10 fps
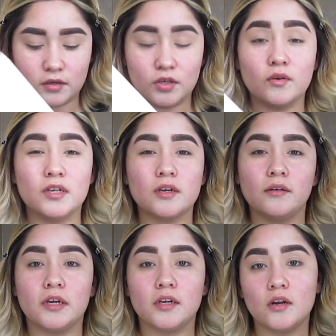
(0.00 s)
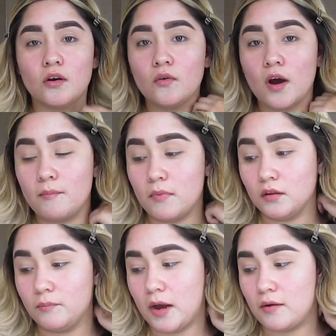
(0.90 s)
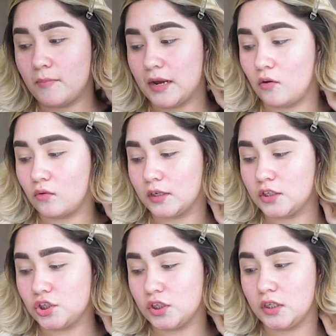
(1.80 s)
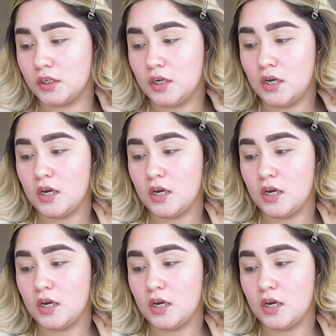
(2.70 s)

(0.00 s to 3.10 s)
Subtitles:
you guys already know, I'm all about my orangey,